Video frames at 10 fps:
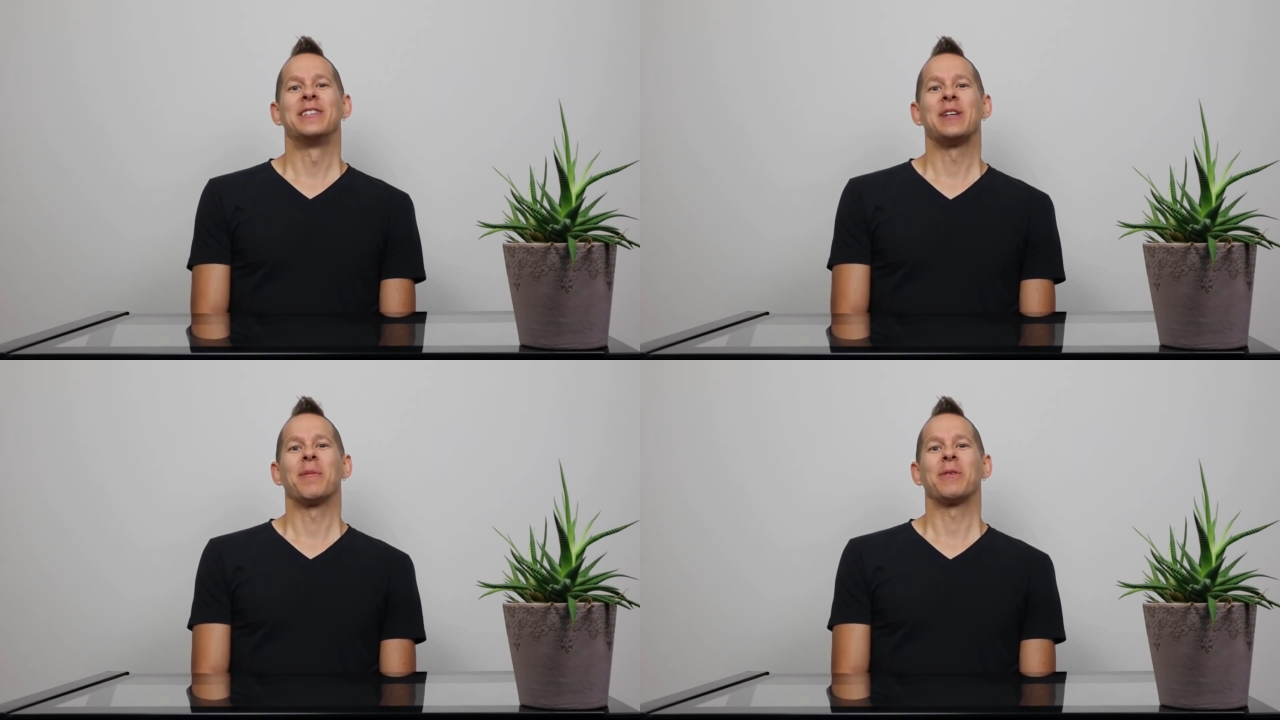the
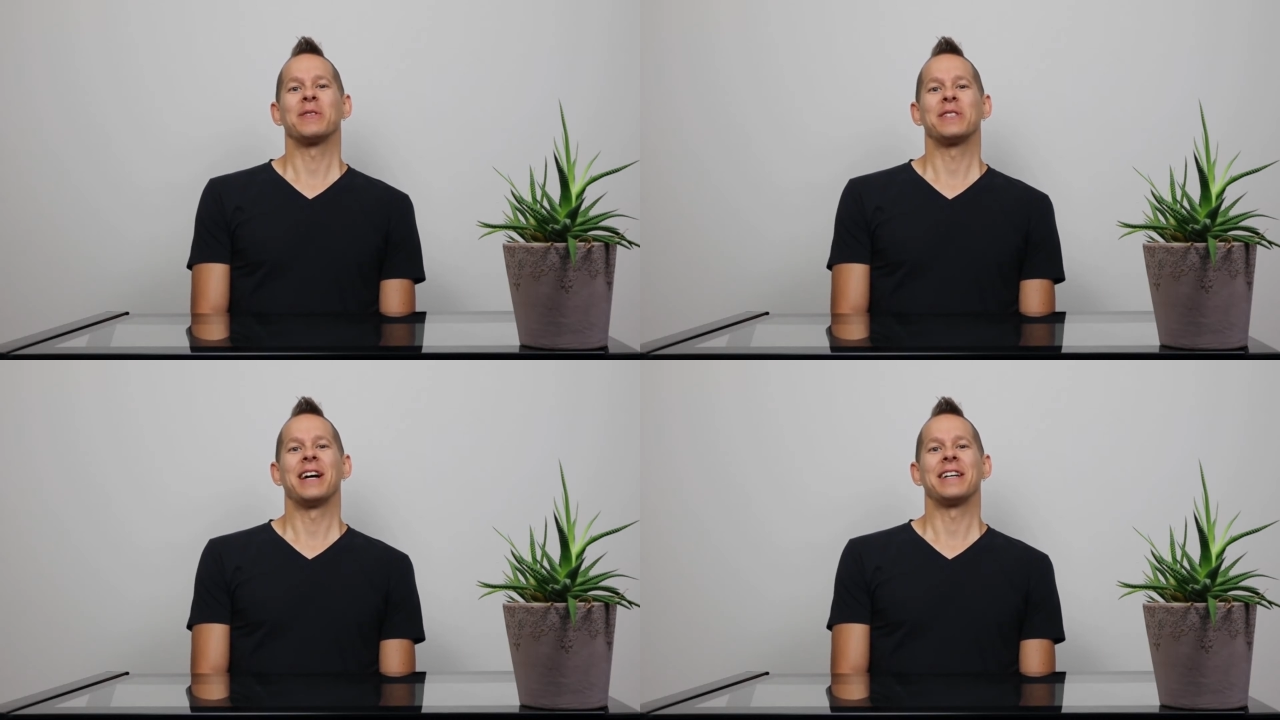chapter
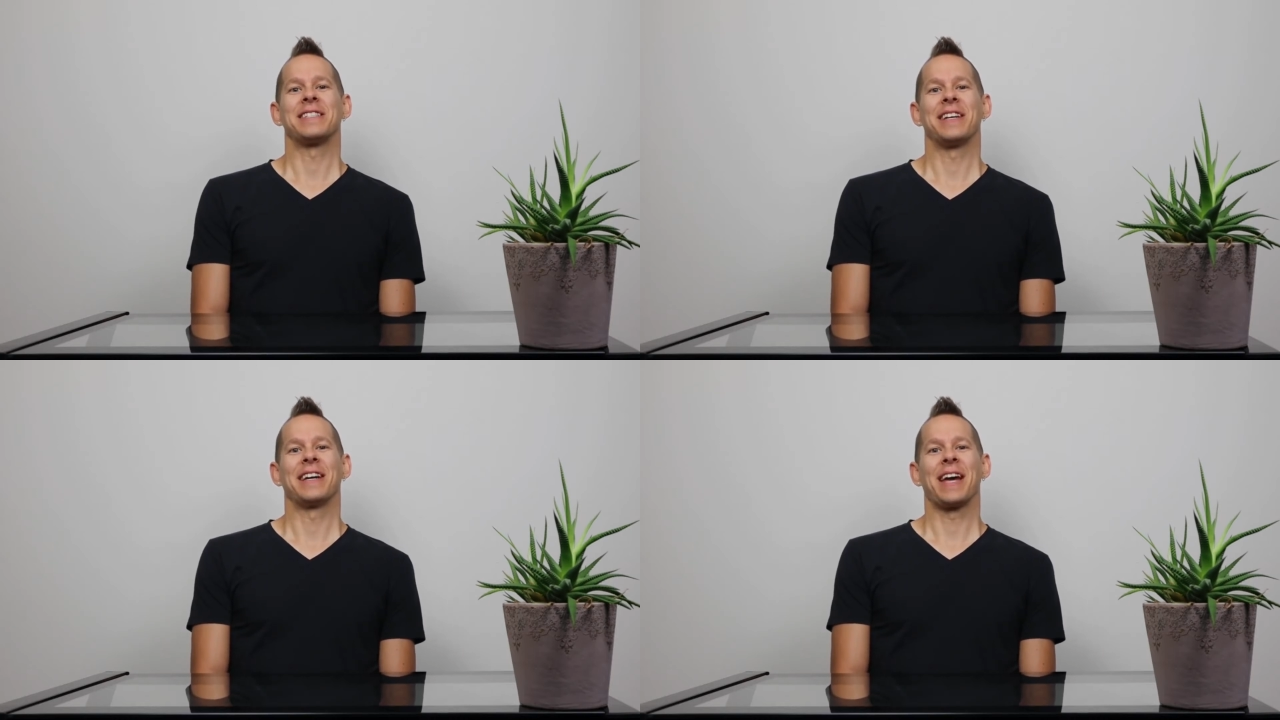is not
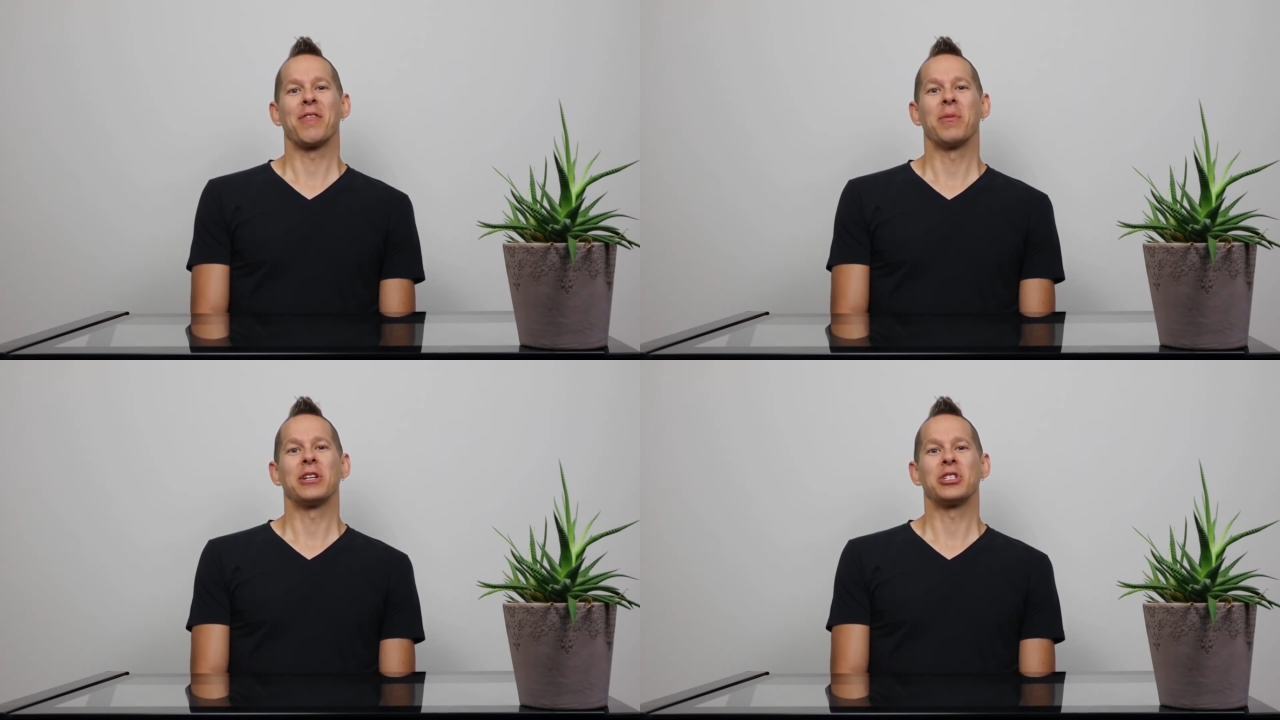saying
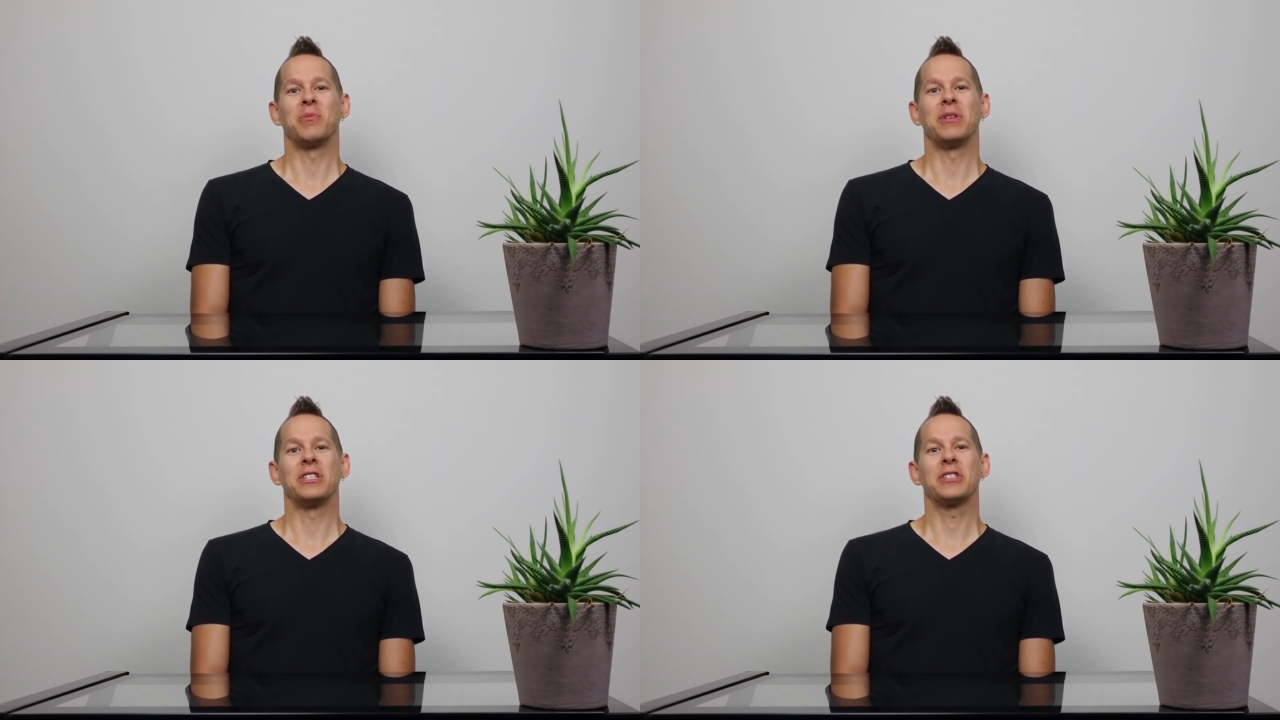everybody should
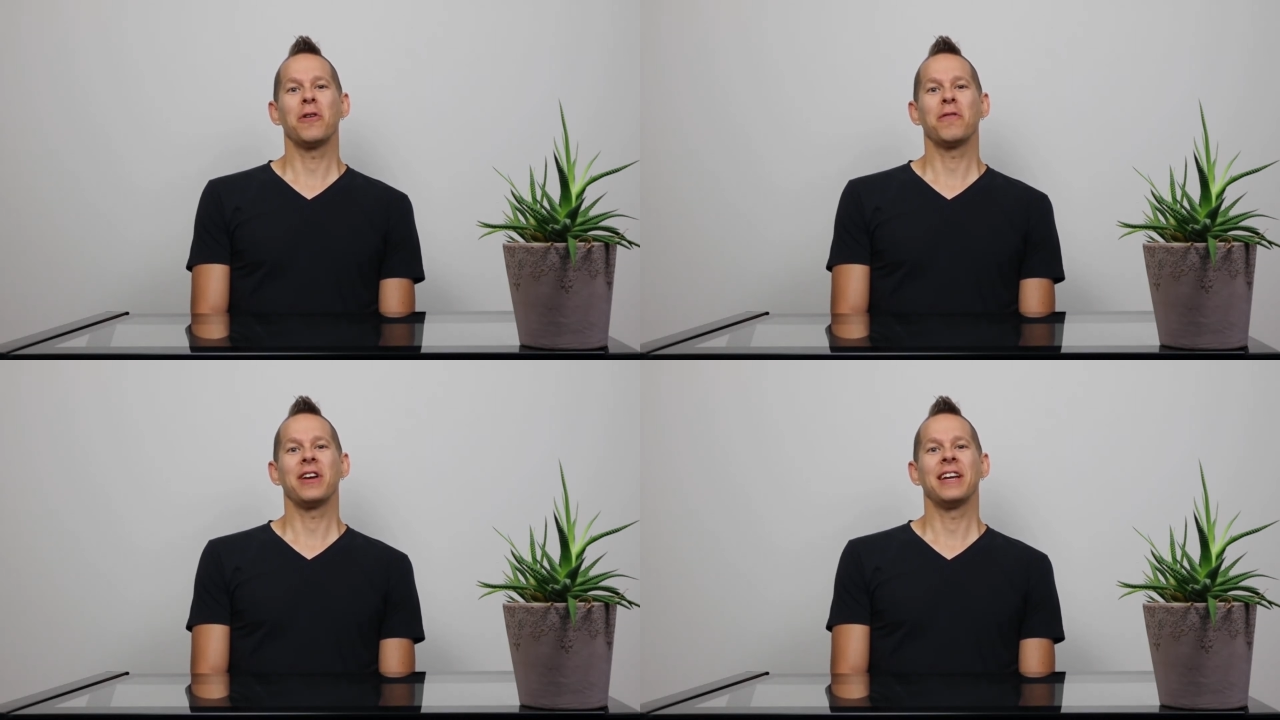be
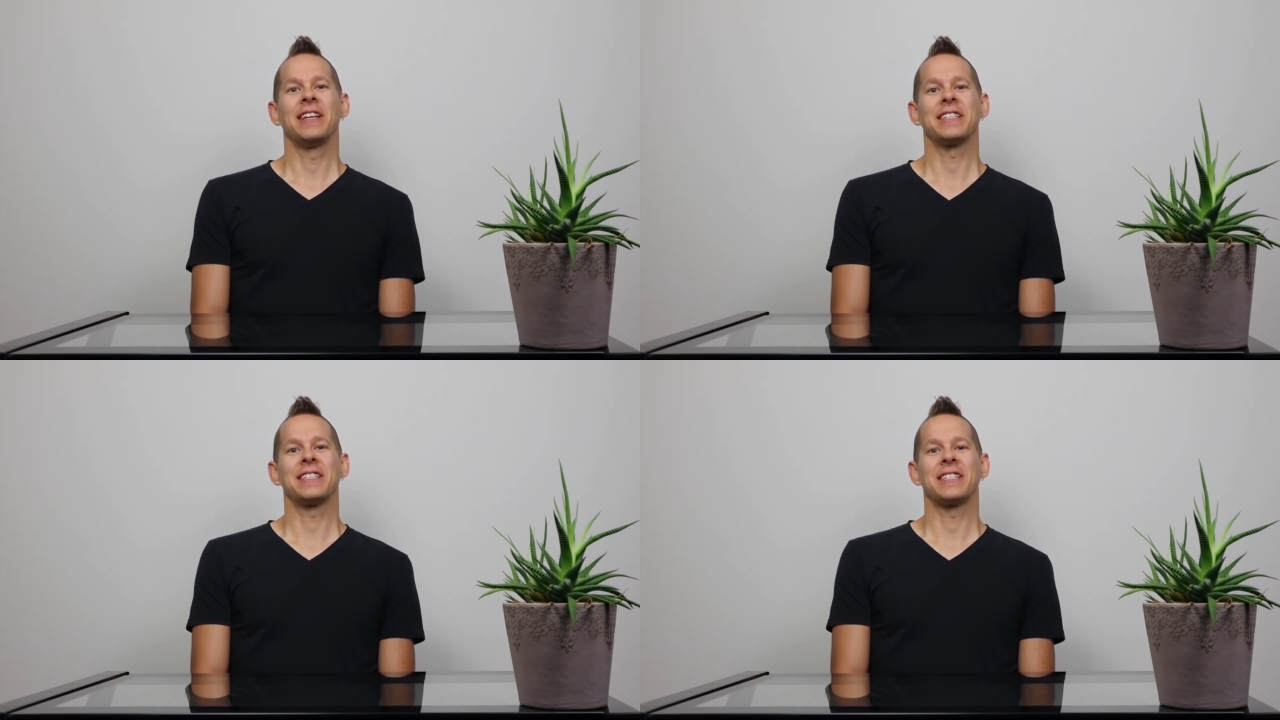Sophie
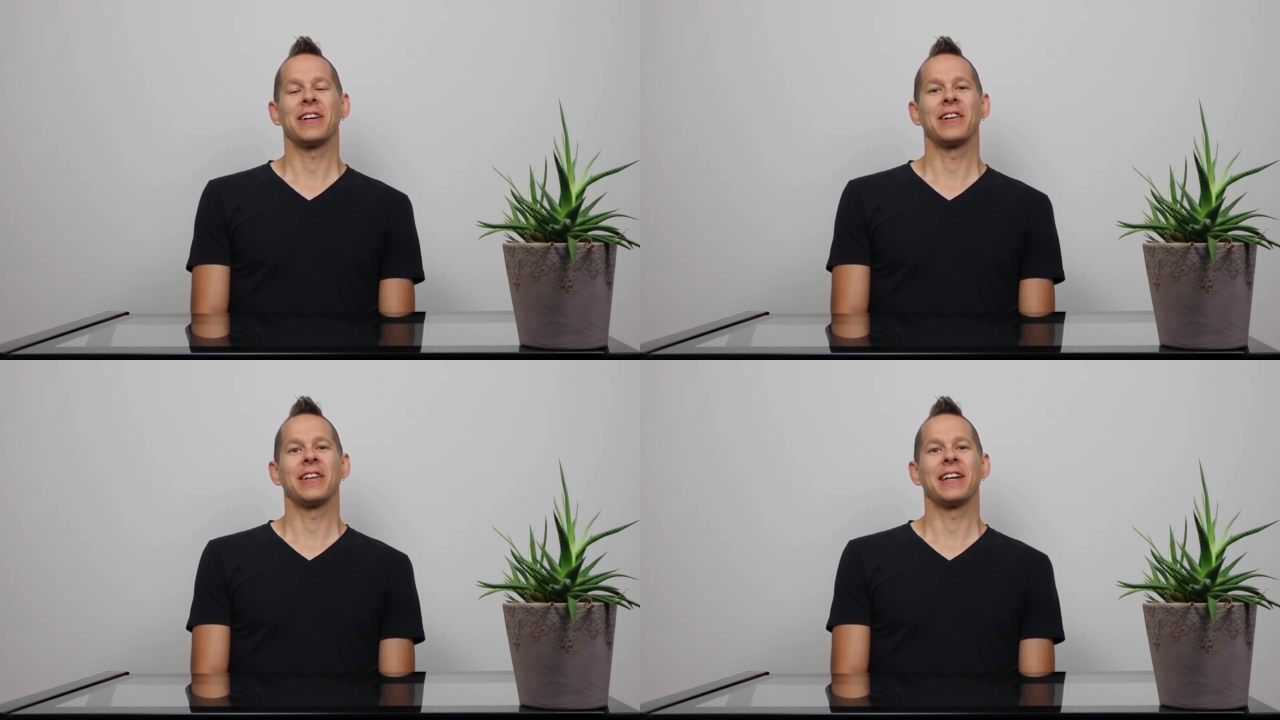
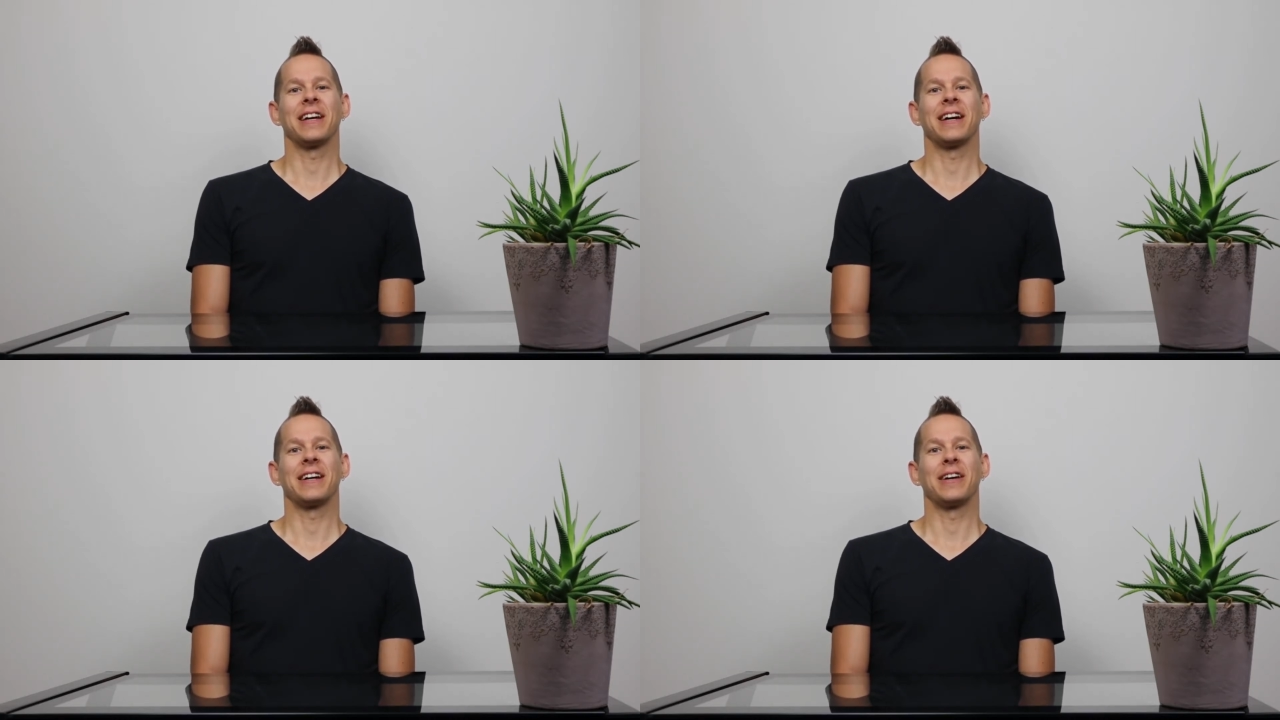
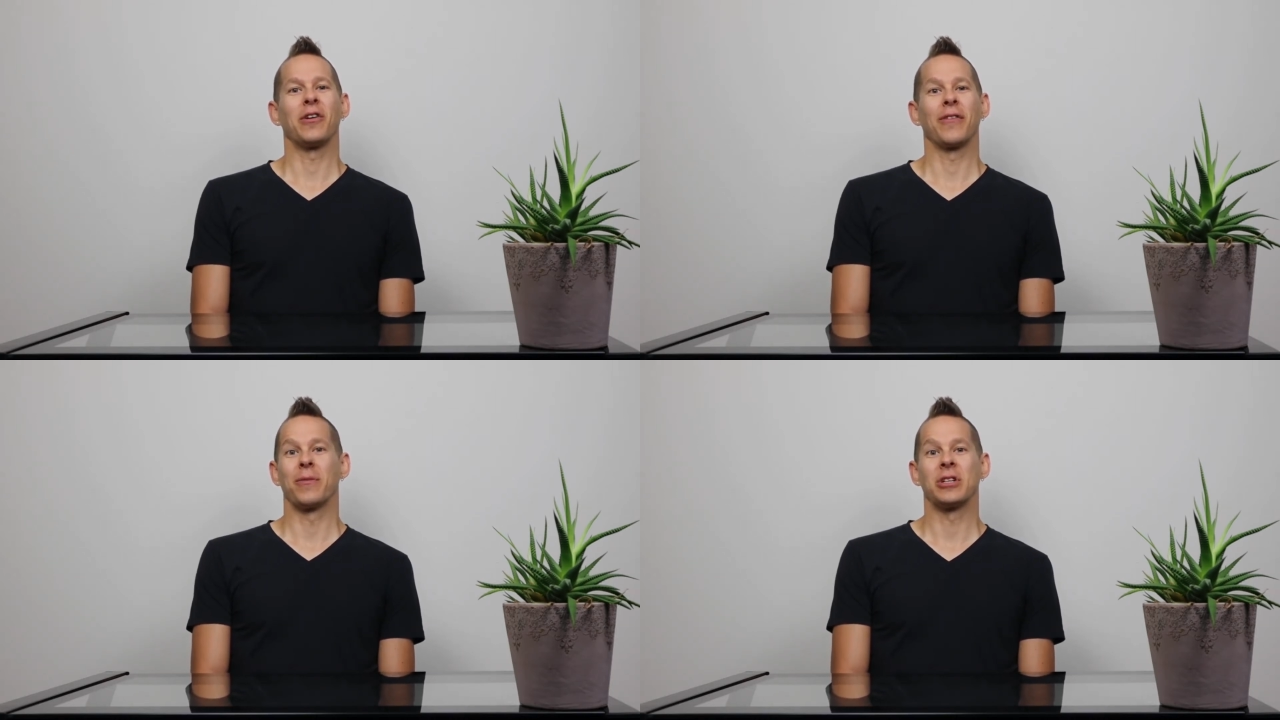necessarily, uh,
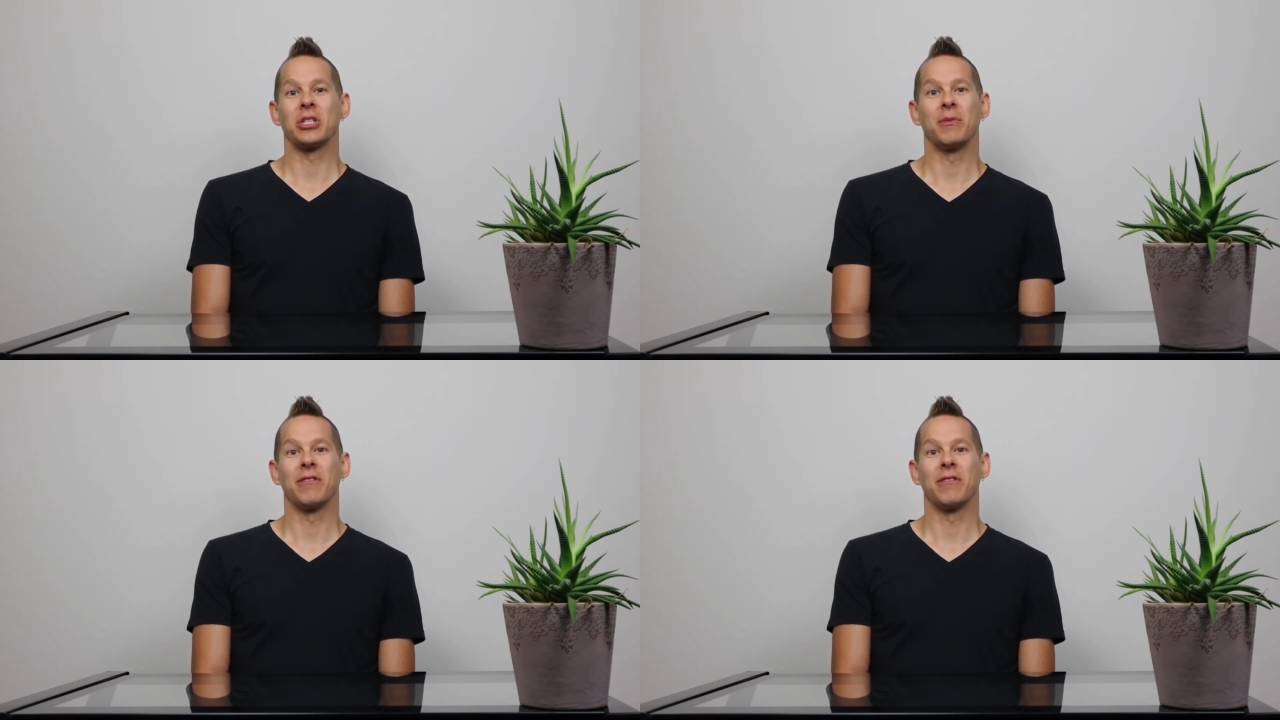or everybody should be